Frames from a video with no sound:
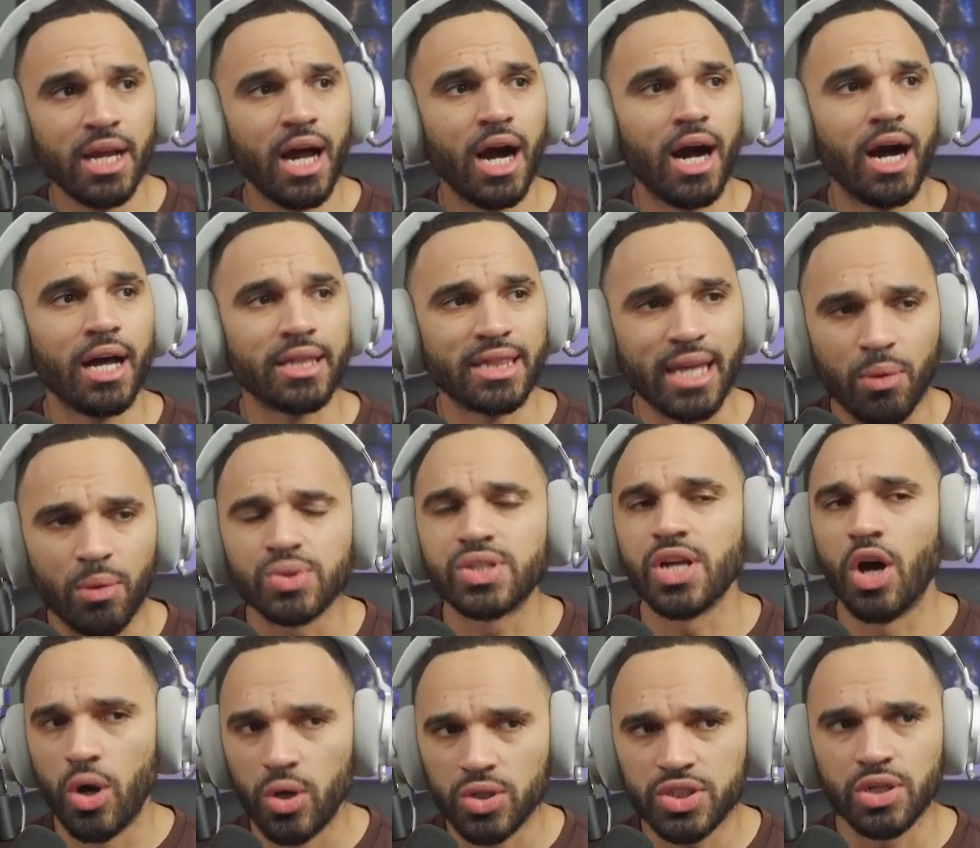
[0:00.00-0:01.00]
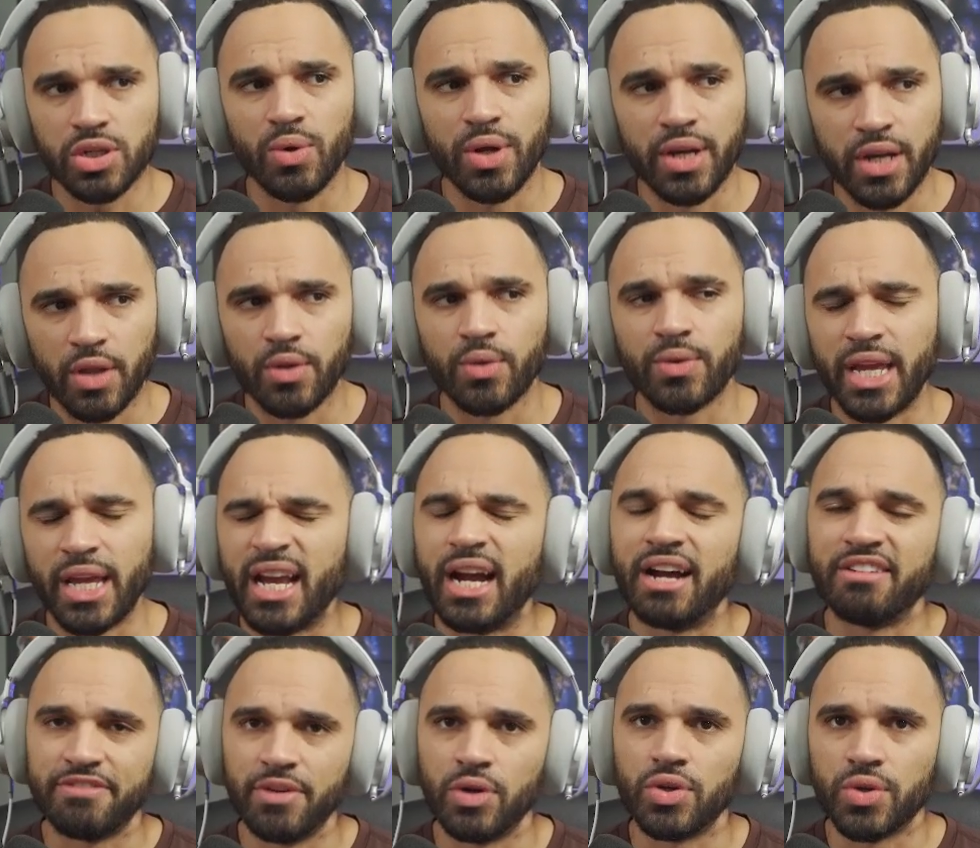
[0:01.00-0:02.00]
That was also another thing I
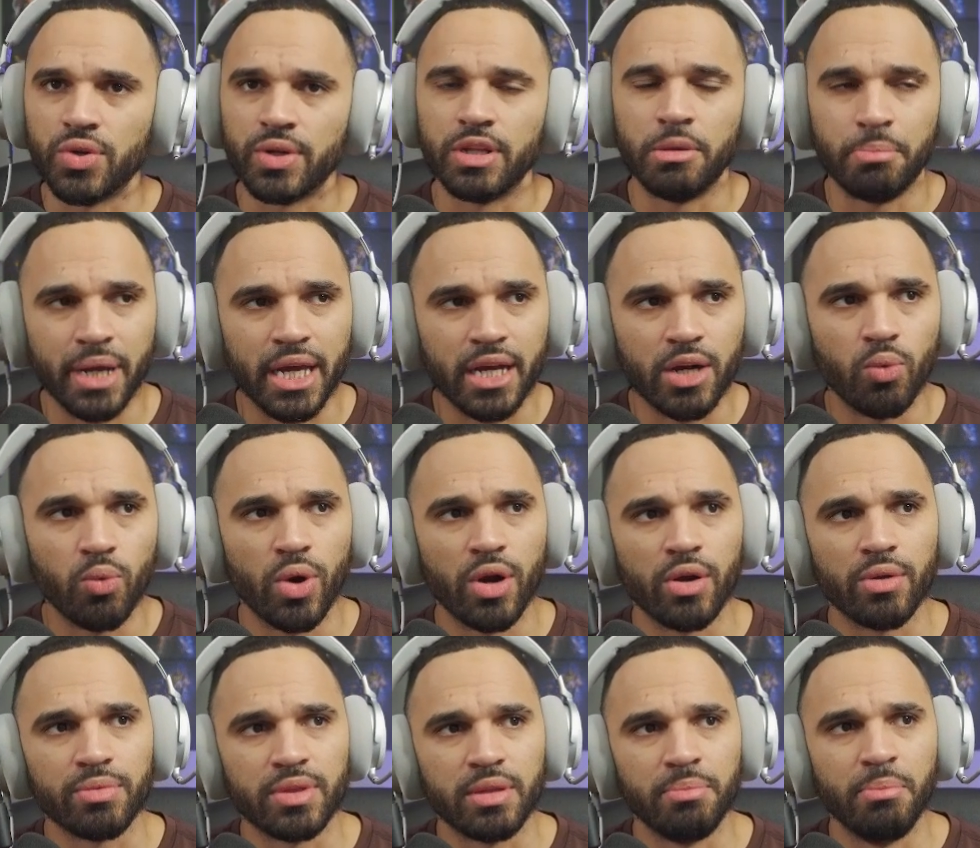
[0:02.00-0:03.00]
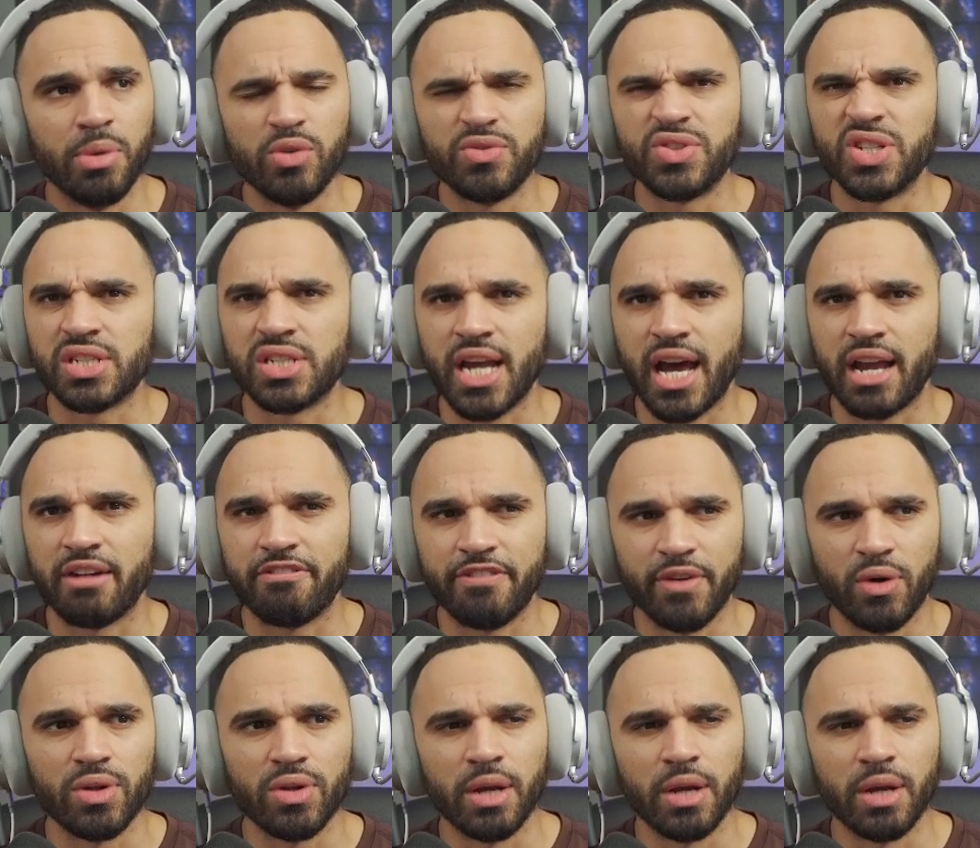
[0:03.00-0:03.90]
felt during the beta where the moves just kind of felt